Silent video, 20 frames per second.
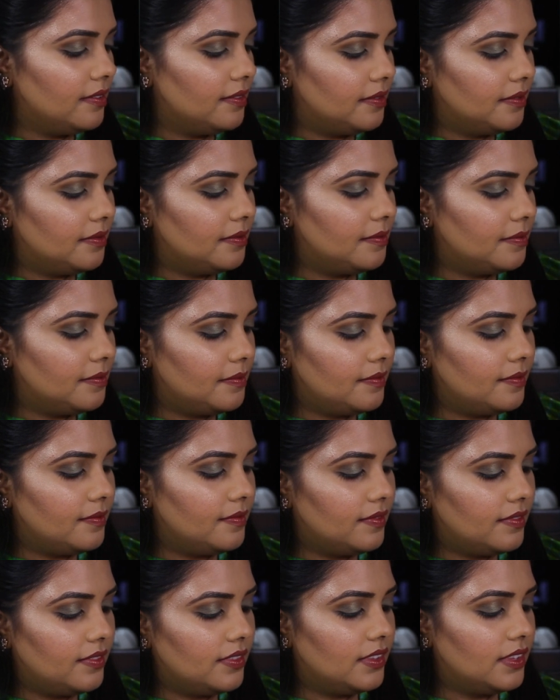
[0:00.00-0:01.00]

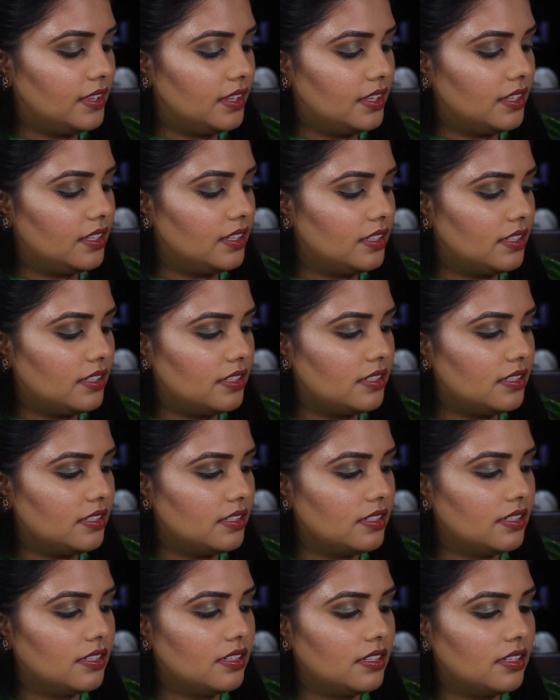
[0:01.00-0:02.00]
Nobody speaks.